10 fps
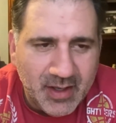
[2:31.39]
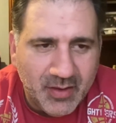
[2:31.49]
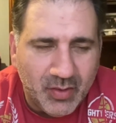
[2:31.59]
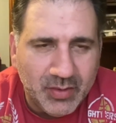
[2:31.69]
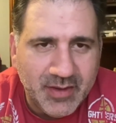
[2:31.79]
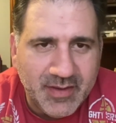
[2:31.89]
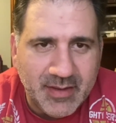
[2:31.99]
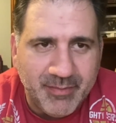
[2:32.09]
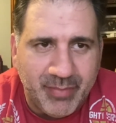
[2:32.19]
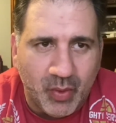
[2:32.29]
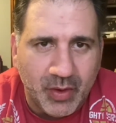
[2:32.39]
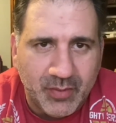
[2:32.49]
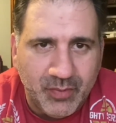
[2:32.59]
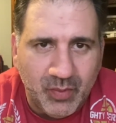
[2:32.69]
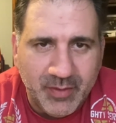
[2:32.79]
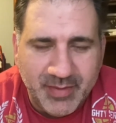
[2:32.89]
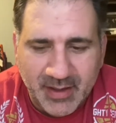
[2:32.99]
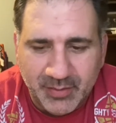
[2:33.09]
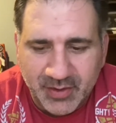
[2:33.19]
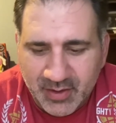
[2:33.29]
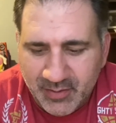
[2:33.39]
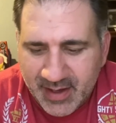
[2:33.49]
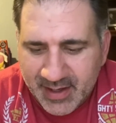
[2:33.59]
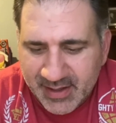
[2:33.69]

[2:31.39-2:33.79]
only the board would be able to do that.